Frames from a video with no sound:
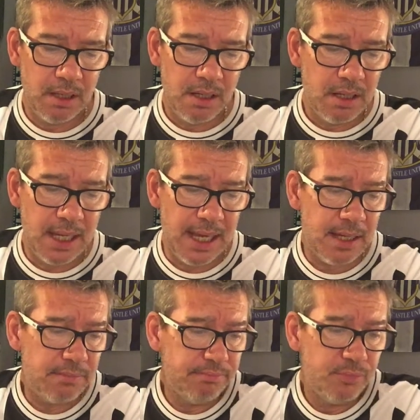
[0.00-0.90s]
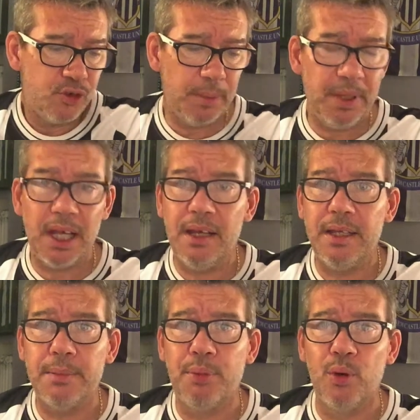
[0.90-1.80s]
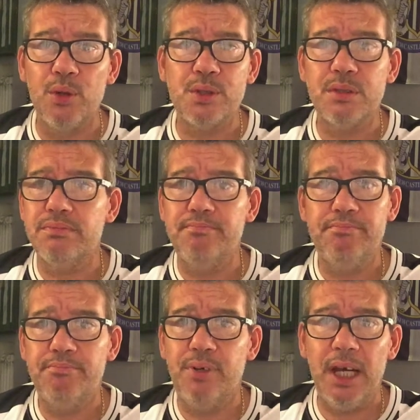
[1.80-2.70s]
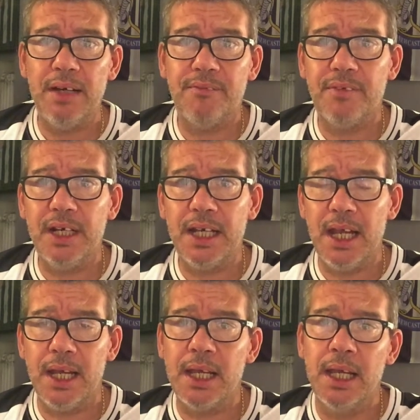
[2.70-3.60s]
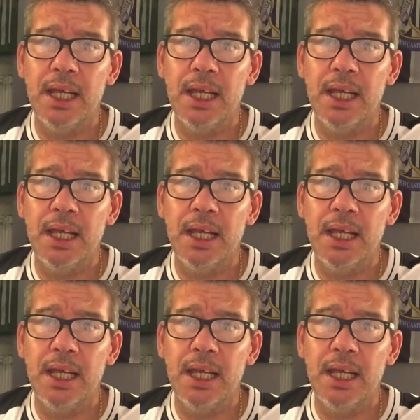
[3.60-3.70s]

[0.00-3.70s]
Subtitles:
Trippier hit the post, brilliant free kick.